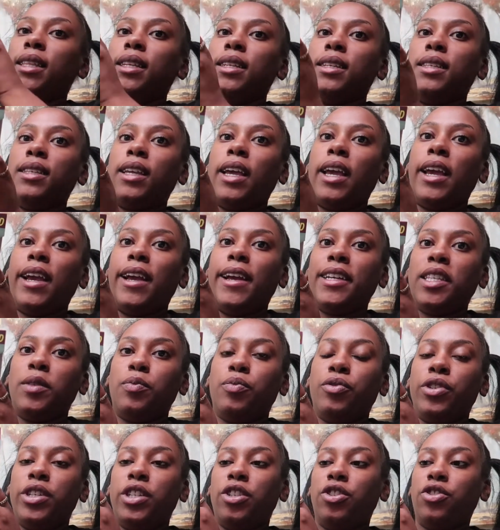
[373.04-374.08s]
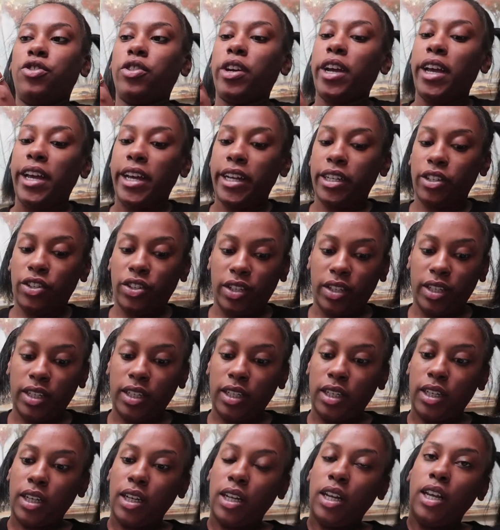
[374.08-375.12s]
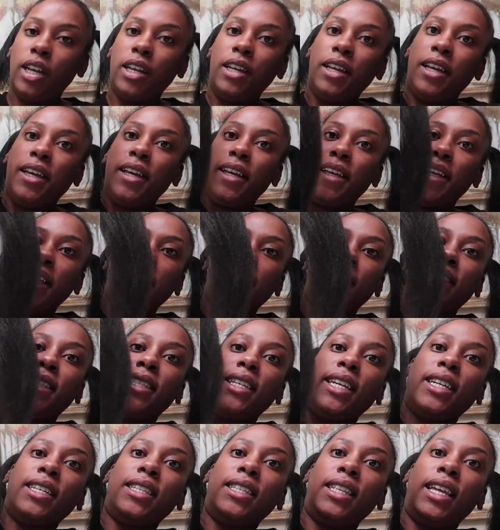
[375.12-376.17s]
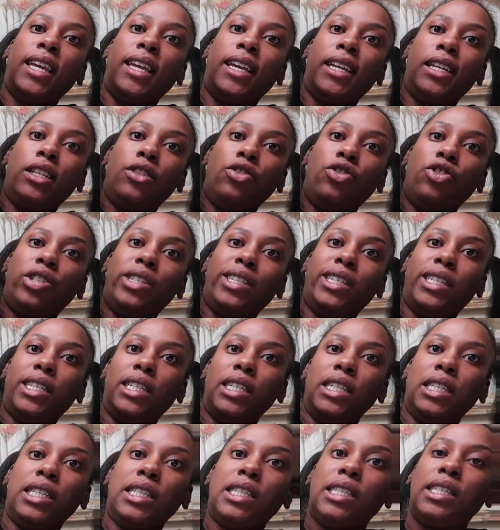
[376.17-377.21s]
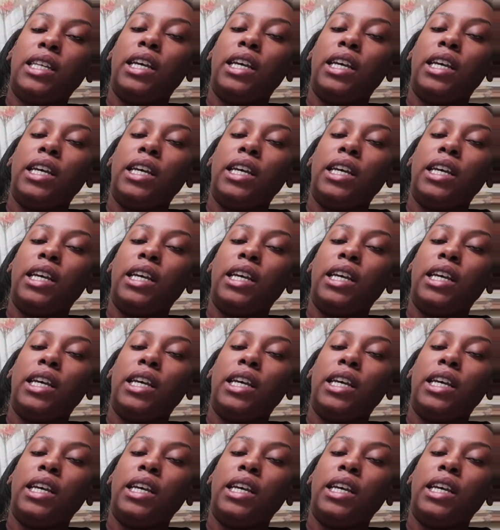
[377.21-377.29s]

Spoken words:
this hair, it's pre-stretched, 60 inches.